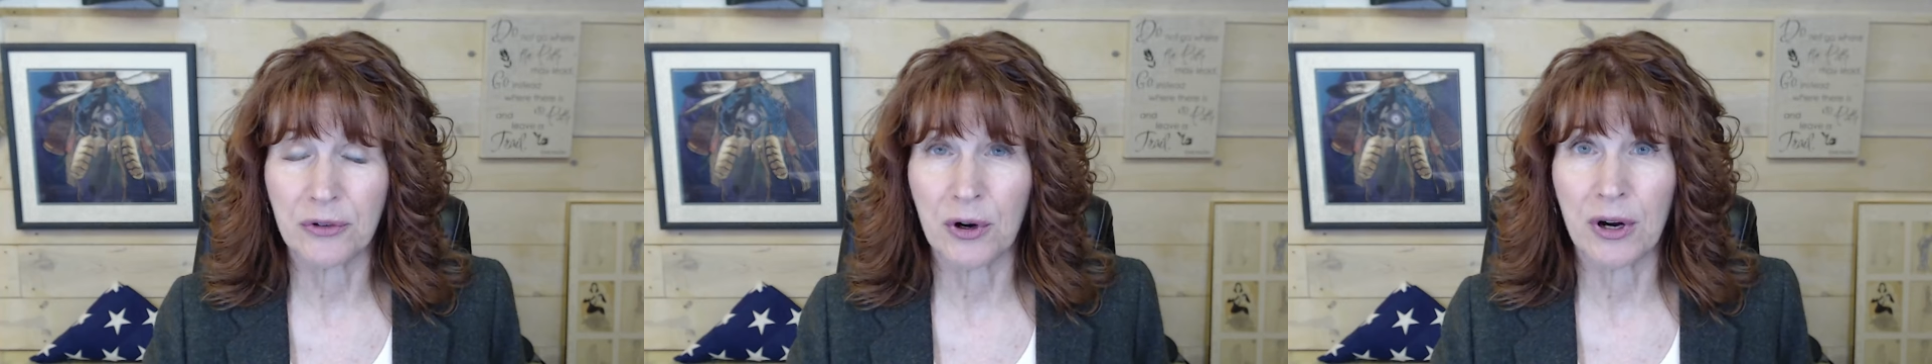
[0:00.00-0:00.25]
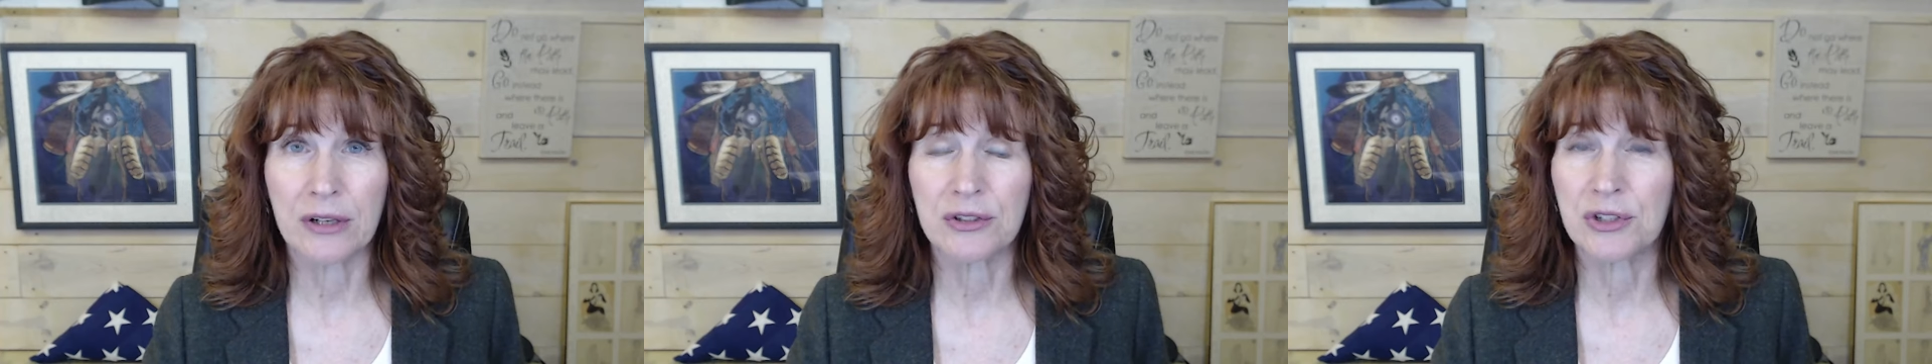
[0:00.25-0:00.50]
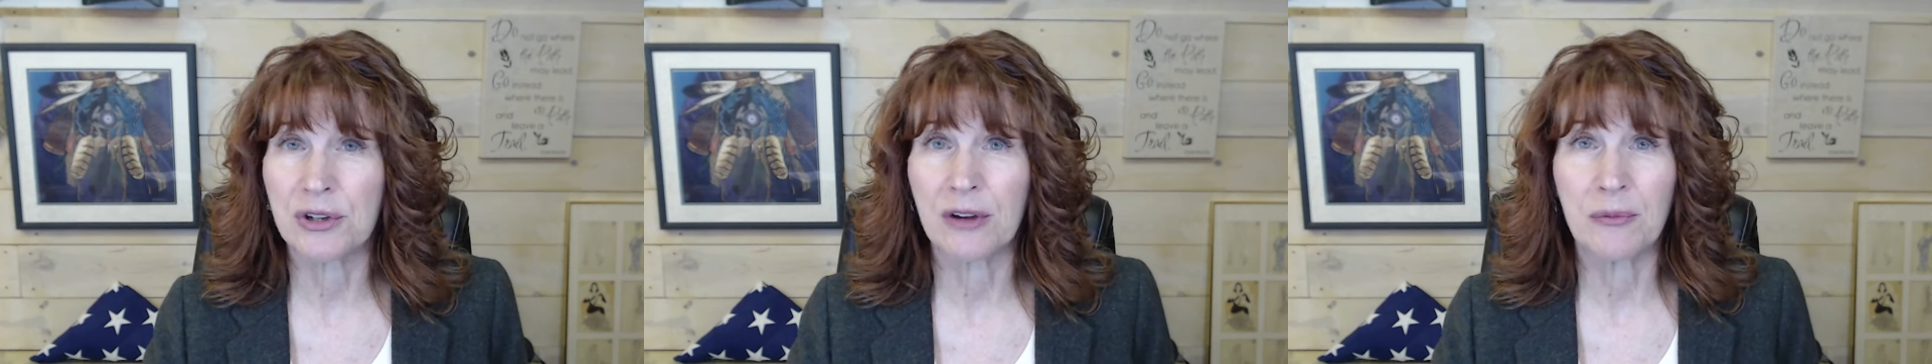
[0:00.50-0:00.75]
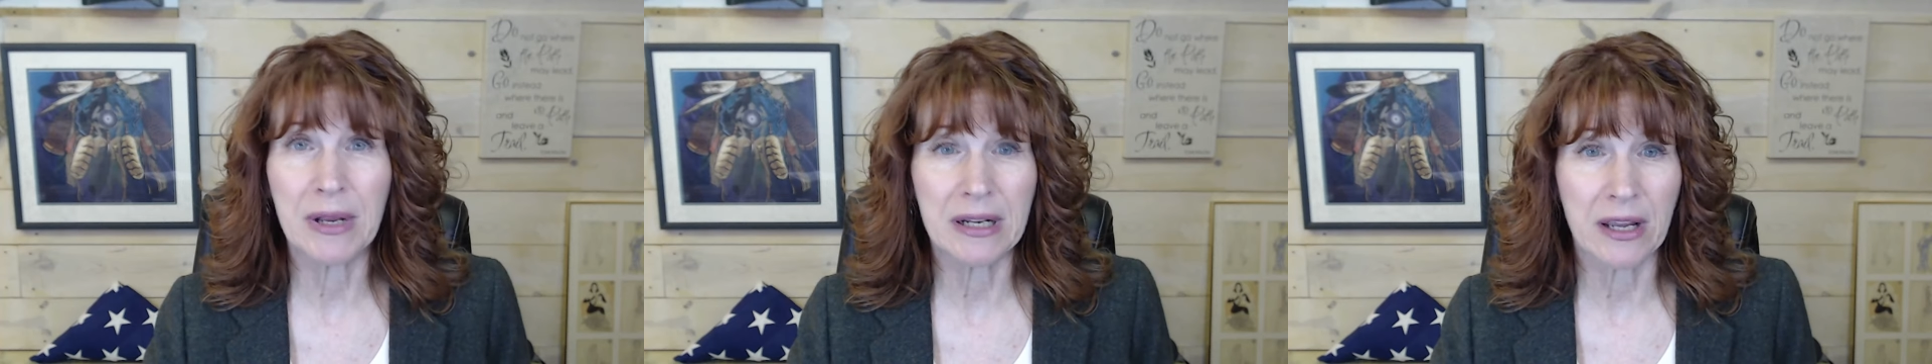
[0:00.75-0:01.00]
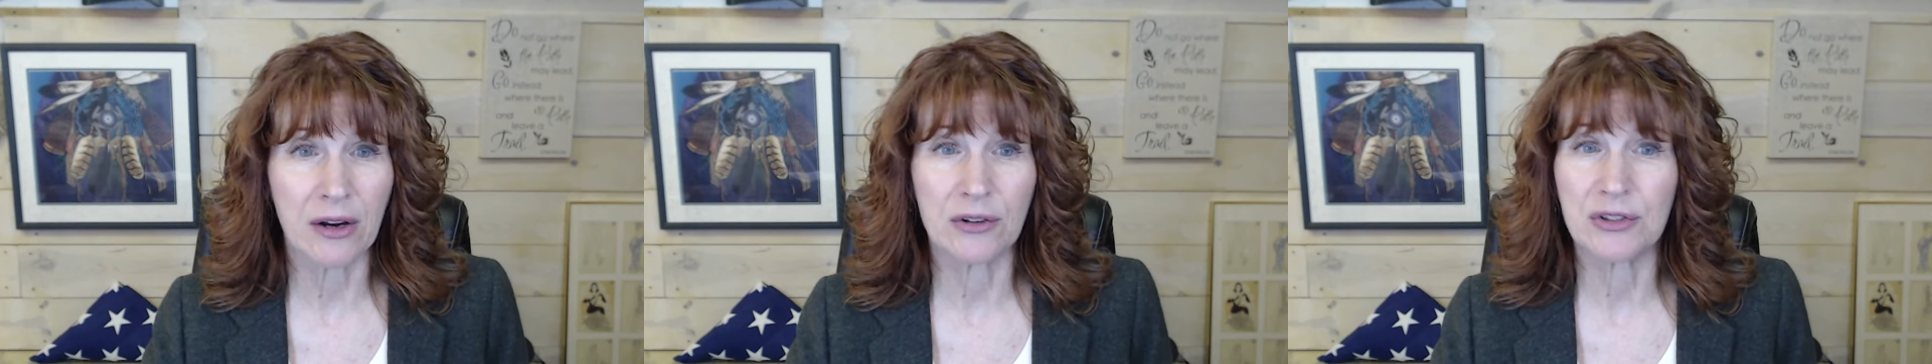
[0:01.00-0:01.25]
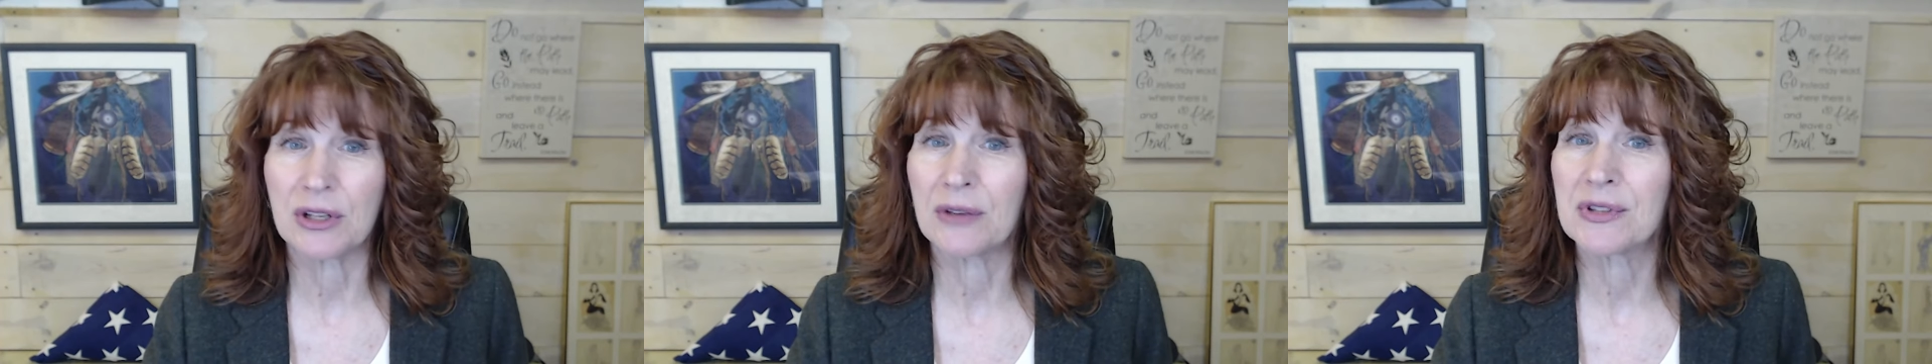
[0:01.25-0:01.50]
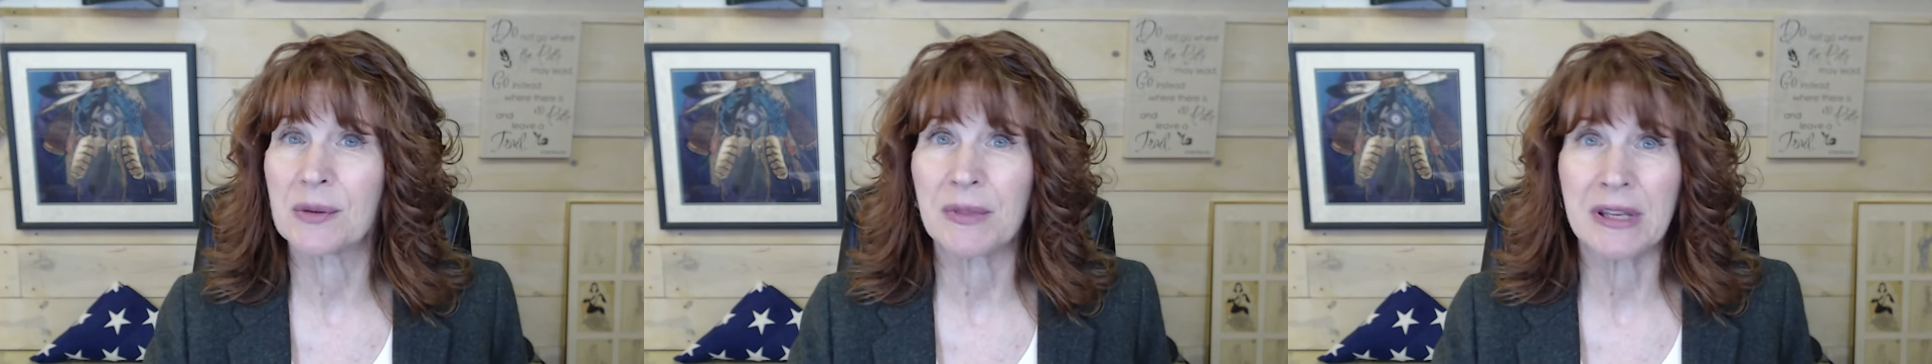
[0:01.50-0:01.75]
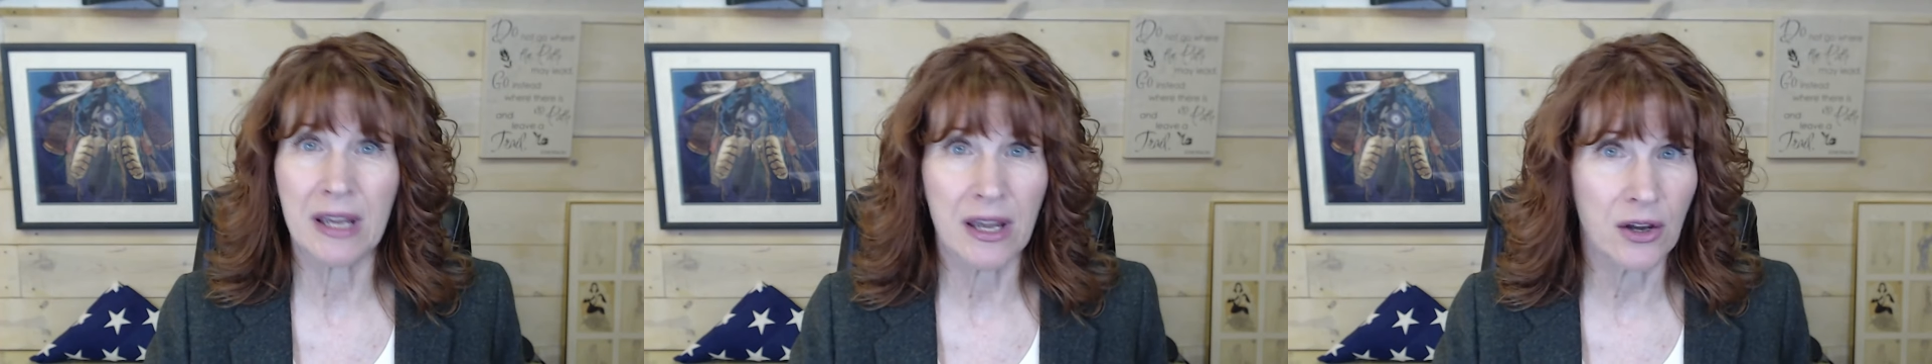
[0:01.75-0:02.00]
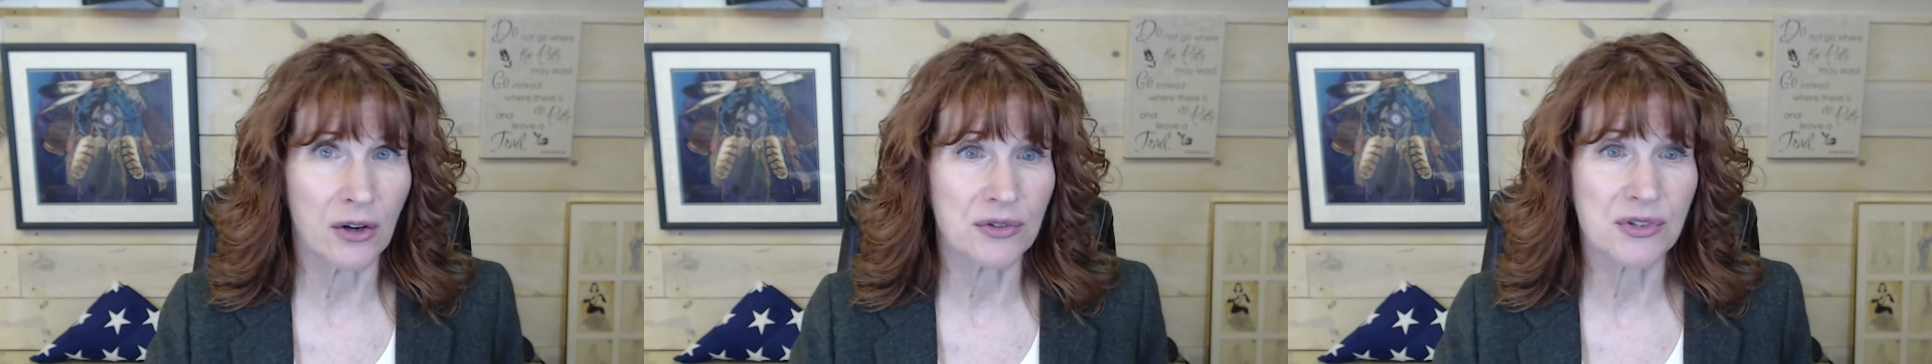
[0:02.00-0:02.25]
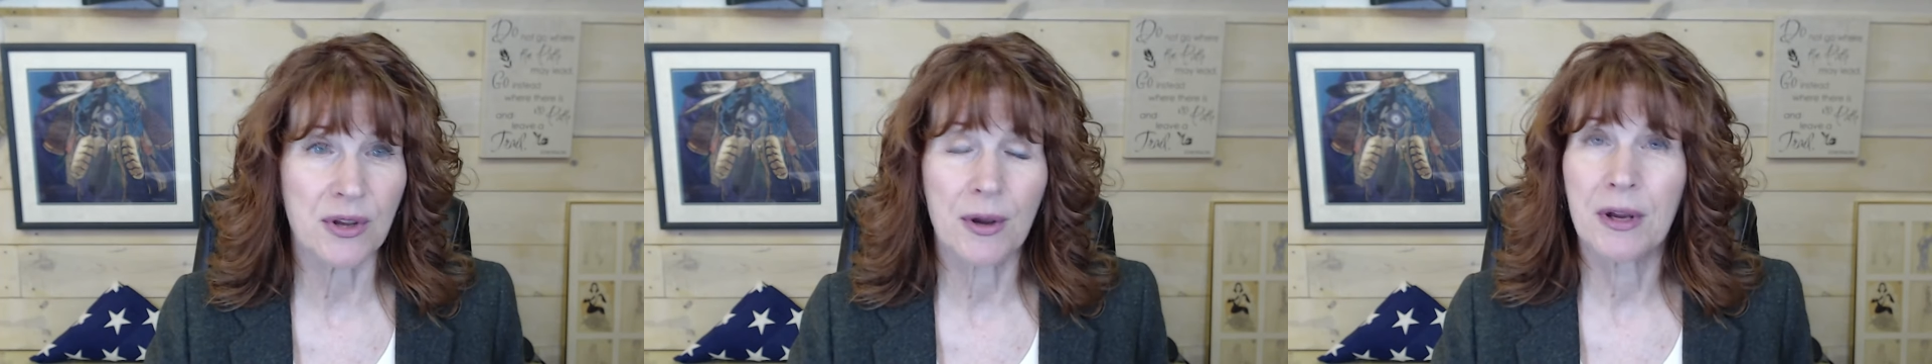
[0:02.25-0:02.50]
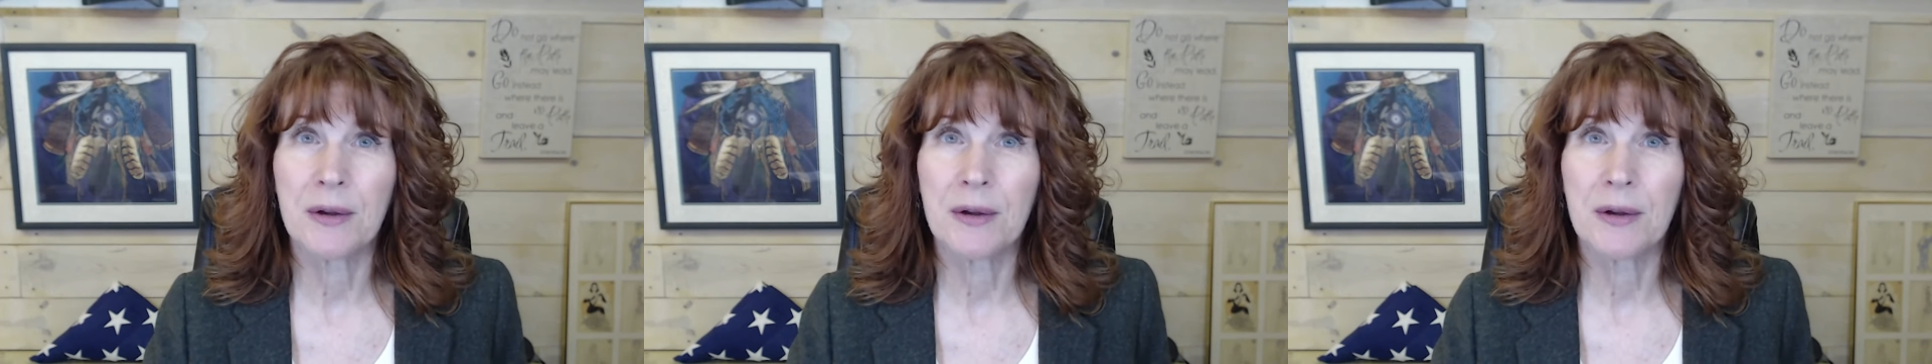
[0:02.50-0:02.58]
Or do you have Medicare? Do you have something else?